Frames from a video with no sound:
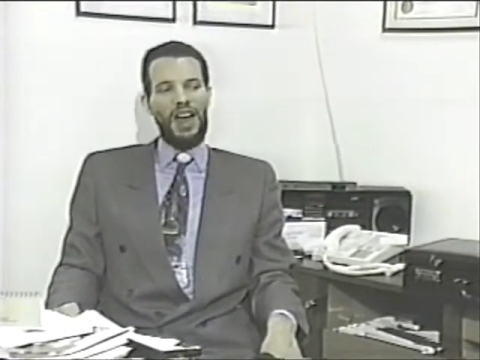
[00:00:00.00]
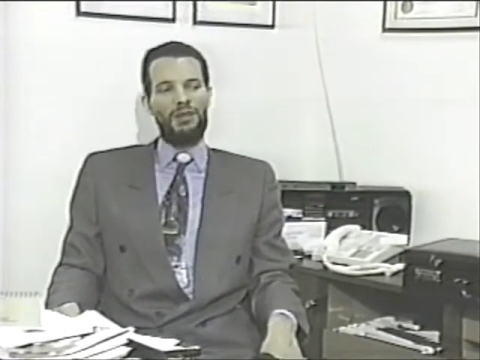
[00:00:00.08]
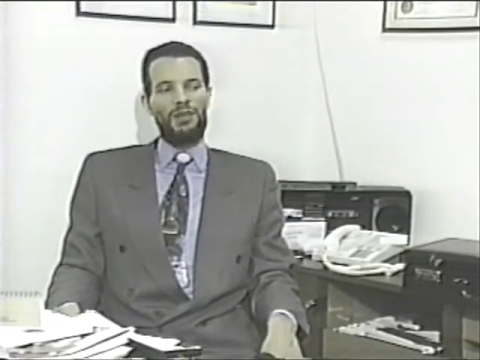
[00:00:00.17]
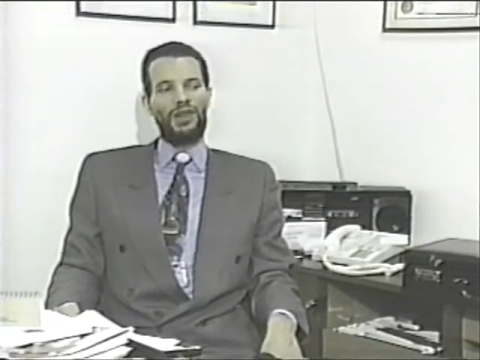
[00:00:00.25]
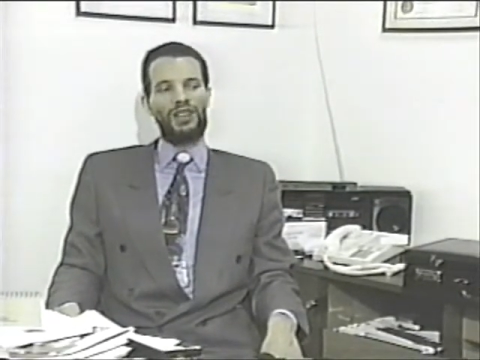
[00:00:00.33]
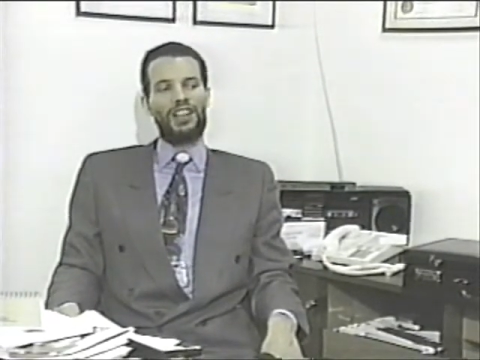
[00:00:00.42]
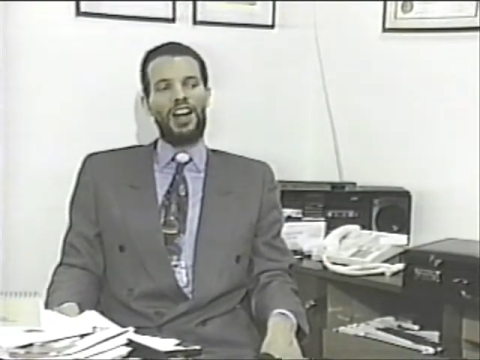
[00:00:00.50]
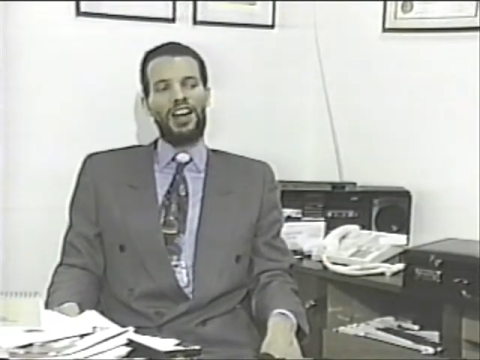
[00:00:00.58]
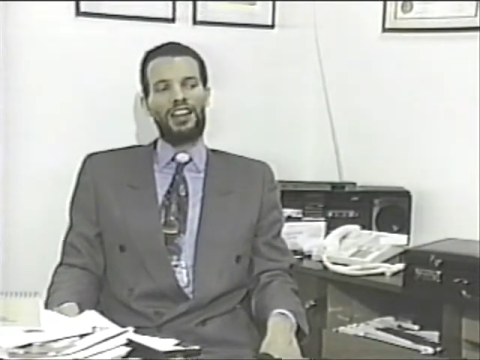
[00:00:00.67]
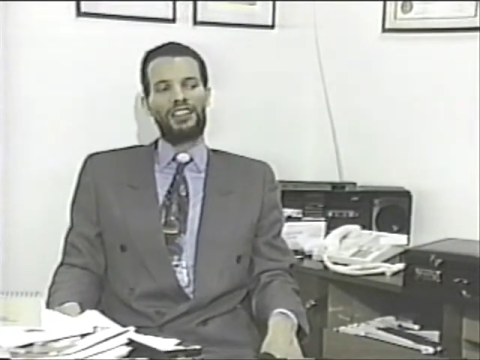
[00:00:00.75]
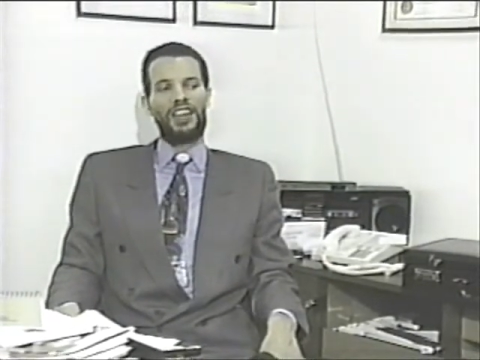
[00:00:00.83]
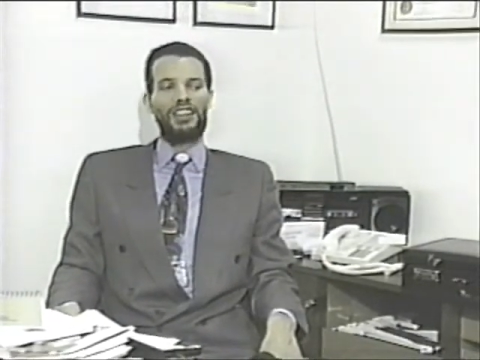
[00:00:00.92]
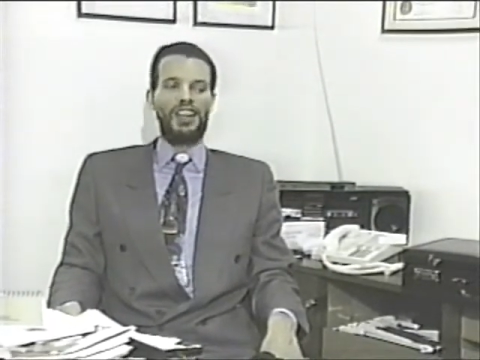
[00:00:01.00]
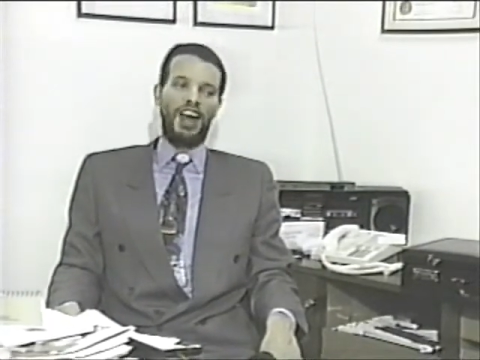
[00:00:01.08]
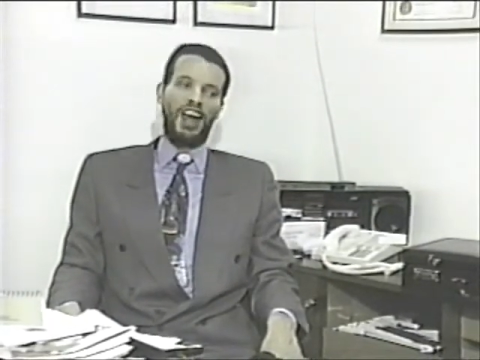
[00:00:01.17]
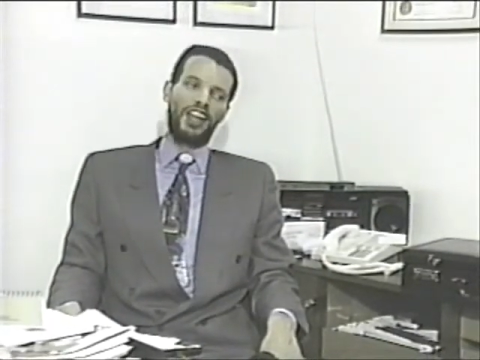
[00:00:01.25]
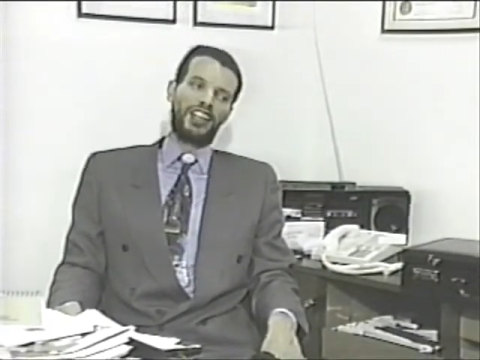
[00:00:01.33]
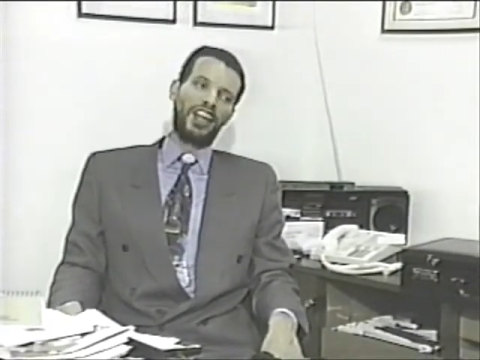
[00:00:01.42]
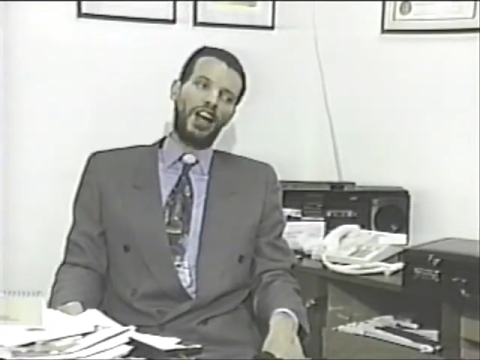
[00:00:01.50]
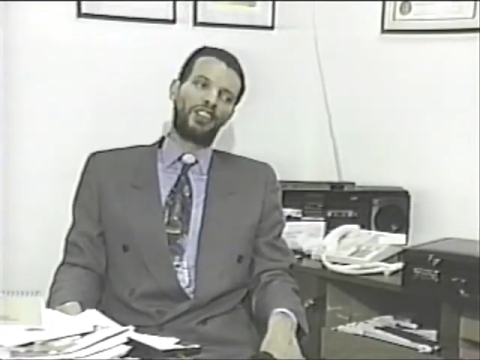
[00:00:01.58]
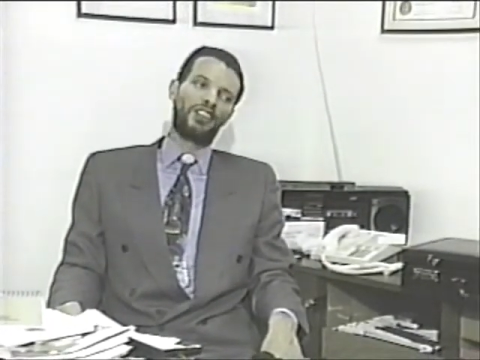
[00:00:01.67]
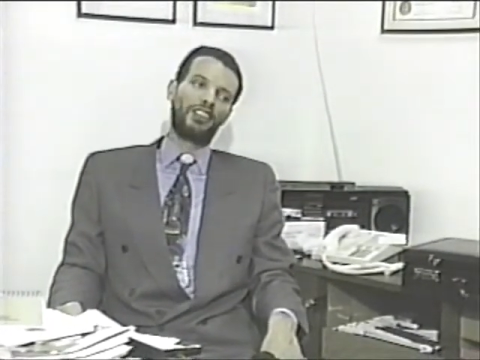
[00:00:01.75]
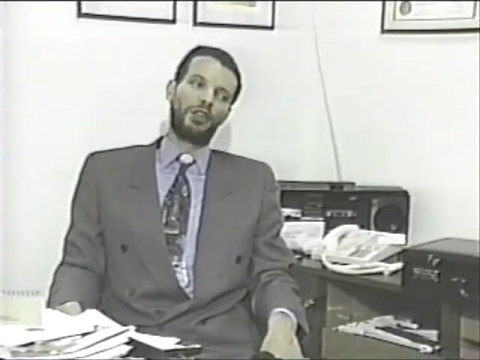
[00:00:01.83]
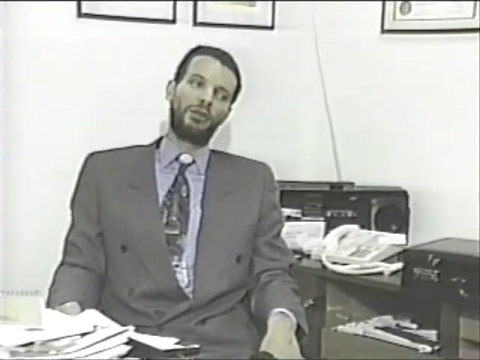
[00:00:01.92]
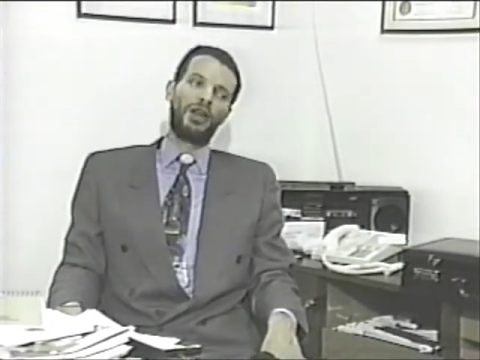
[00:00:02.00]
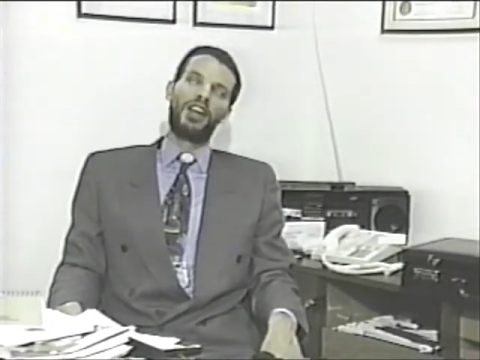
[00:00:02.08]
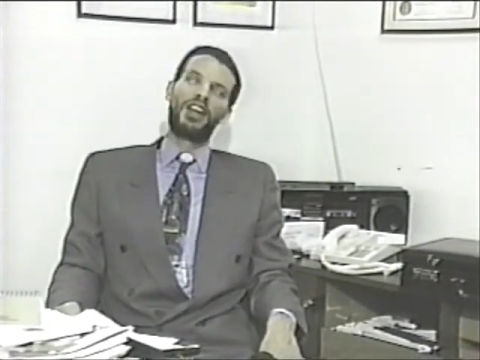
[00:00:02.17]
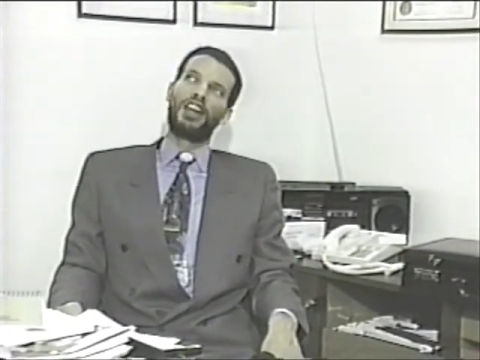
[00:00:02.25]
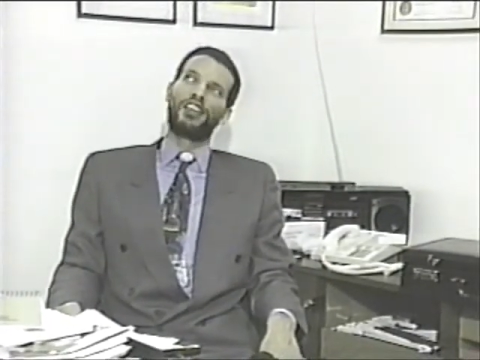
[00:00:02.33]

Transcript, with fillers: fiber content, the high calcium,